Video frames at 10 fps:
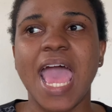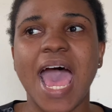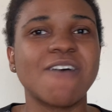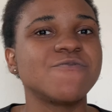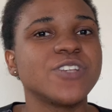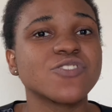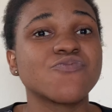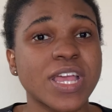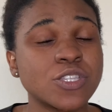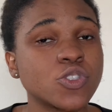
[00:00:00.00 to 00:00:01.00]
I've just
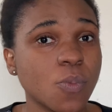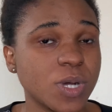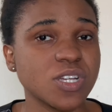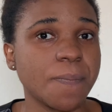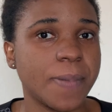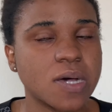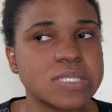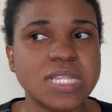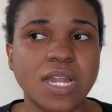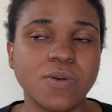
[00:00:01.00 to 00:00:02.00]
read so much
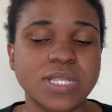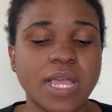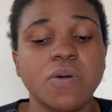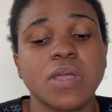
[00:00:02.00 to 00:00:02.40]
about it and I was like,